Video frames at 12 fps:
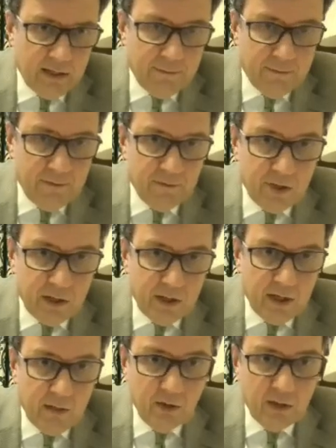have 50
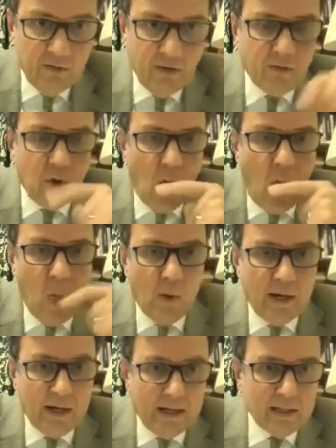gigawatts of offshore
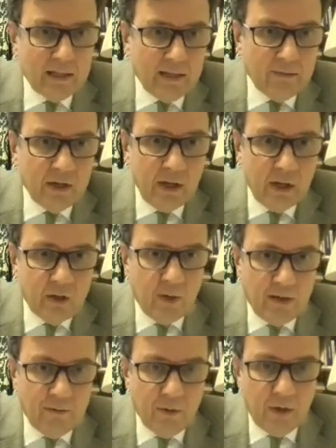wind, let's have
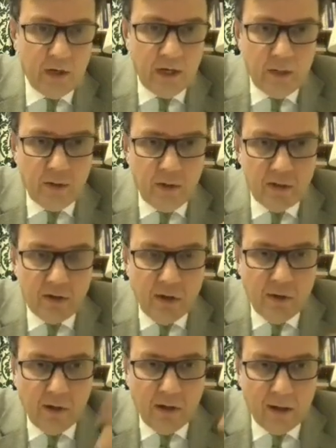24 gigawatts of
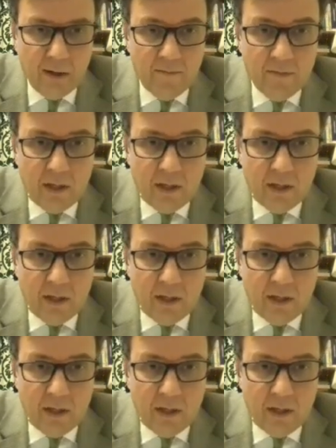nuclear.